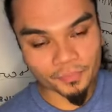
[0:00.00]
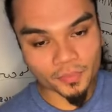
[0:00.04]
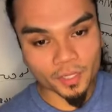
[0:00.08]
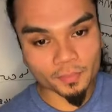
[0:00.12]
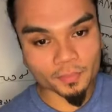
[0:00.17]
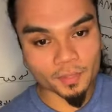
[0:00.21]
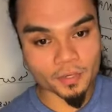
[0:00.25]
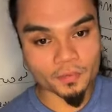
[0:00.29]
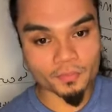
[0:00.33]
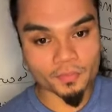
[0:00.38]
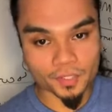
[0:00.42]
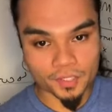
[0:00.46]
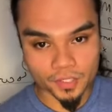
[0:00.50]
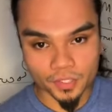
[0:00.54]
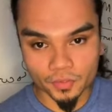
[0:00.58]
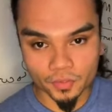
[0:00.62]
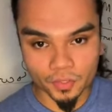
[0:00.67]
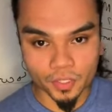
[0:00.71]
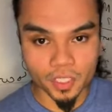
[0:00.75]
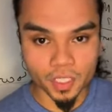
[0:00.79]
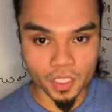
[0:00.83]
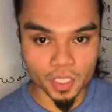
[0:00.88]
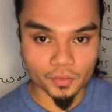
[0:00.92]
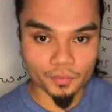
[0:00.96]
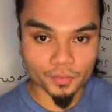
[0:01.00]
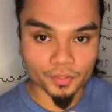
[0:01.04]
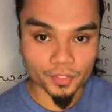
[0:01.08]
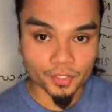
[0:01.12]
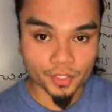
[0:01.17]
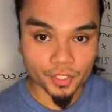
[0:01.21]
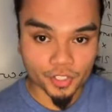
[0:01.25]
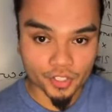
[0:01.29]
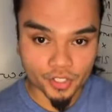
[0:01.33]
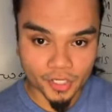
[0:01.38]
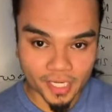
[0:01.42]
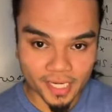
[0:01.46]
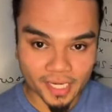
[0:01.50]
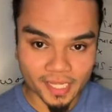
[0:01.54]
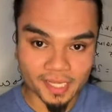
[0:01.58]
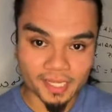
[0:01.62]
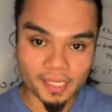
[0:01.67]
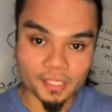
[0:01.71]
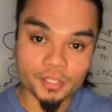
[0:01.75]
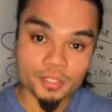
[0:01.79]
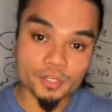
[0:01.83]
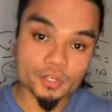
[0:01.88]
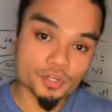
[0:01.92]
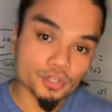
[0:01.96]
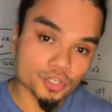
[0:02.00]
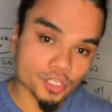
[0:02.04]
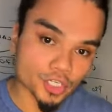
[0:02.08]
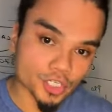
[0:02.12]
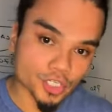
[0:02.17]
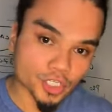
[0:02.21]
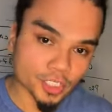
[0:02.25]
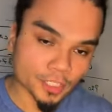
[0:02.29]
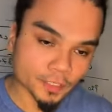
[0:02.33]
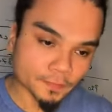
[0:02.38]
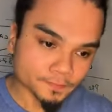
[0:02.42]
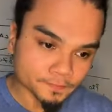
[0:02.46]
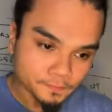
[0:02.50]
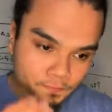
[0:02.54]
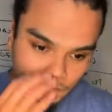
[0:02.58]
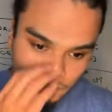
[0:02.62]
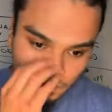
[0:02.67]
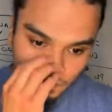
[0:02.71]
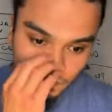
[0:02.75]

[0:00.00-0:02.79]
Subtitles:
about what's going on with your training and your nutrition